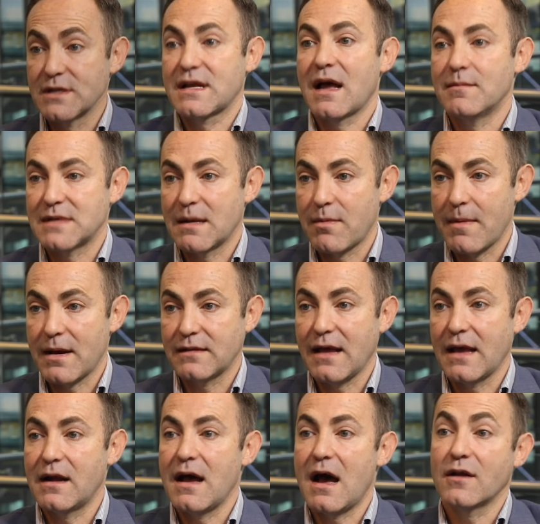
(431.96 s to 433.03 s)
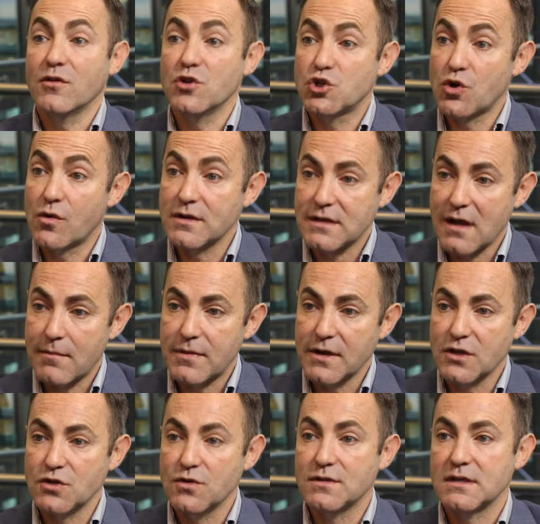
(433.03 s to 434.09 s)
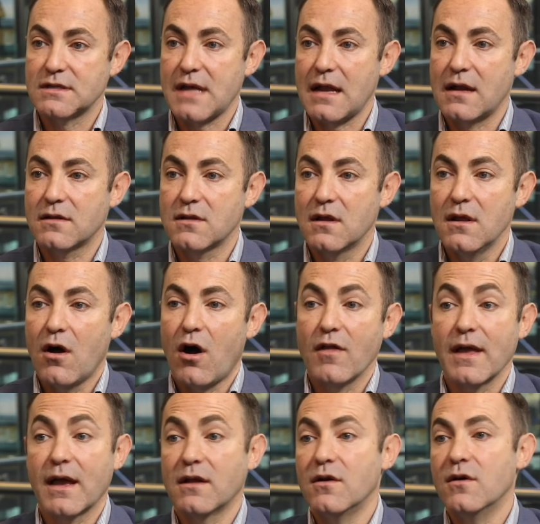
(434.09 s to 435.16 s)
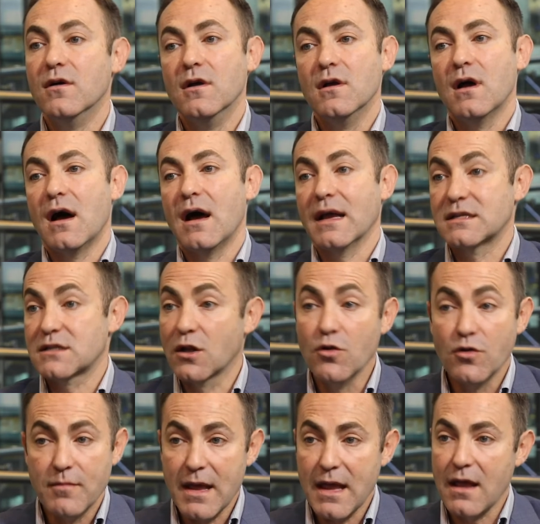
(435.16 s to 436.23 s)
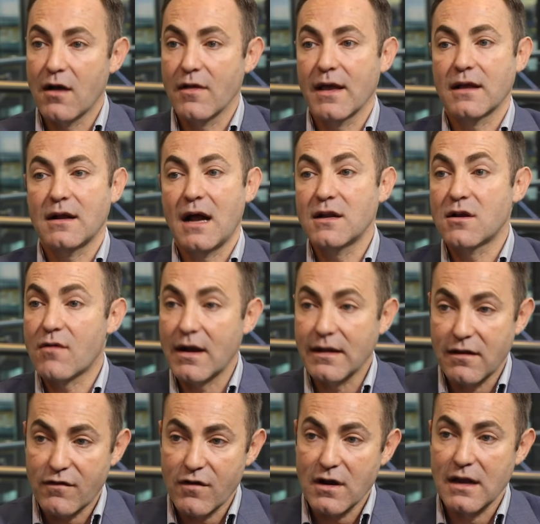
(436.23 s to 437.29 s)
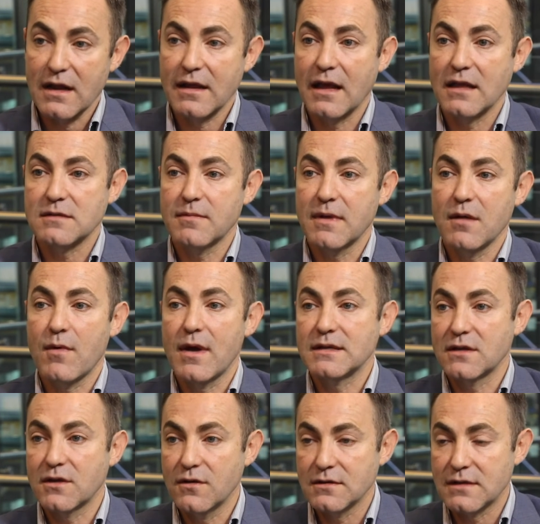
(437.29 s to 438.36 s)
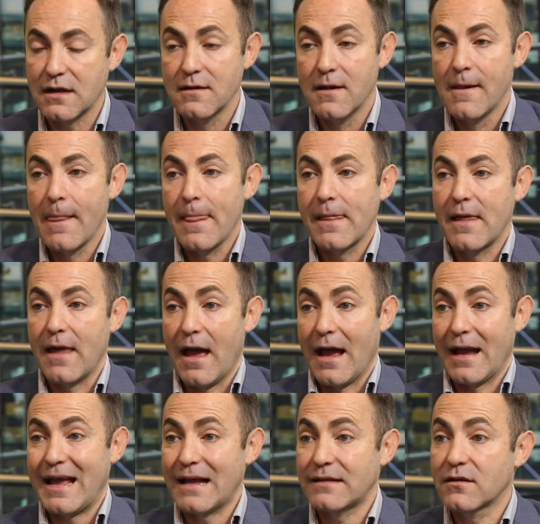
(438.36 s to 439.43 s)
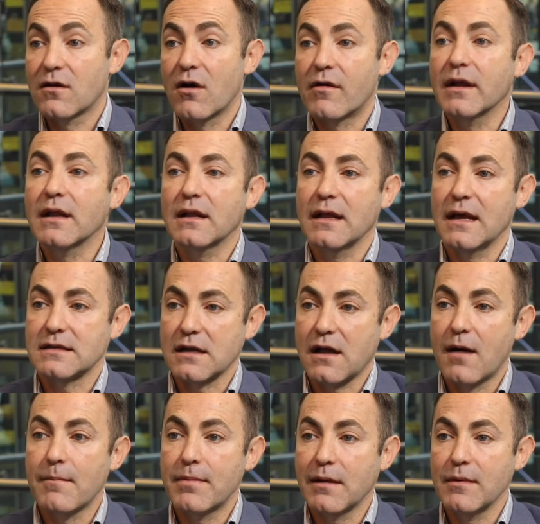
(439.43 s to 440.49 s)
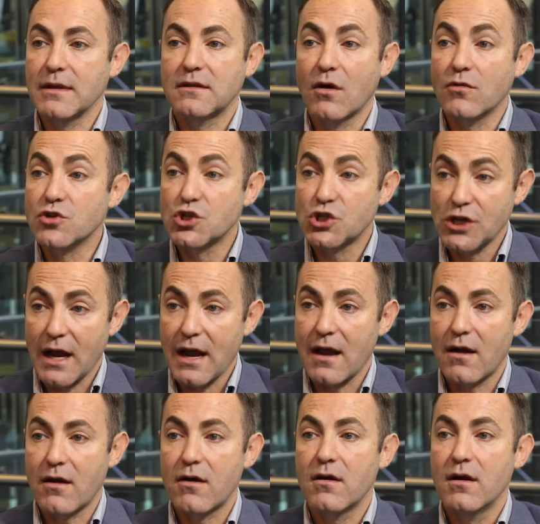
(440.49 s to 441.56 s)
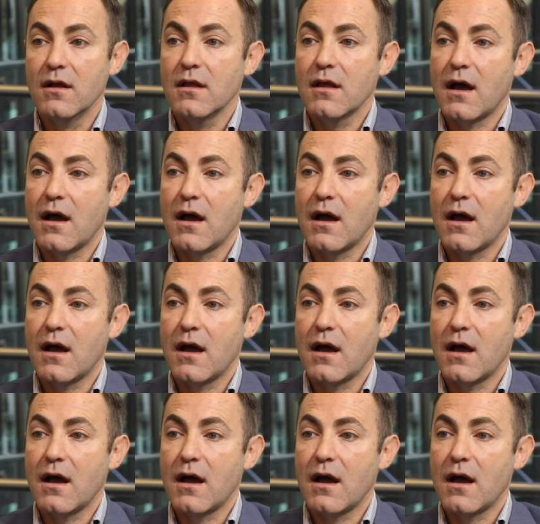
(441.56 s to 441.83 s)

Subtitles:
always comes up about data. How do insurance companies use this data? Are they going to exclude me? Are they going to underwrite differently against me? Where is it used? And categorically, as a company, we don't share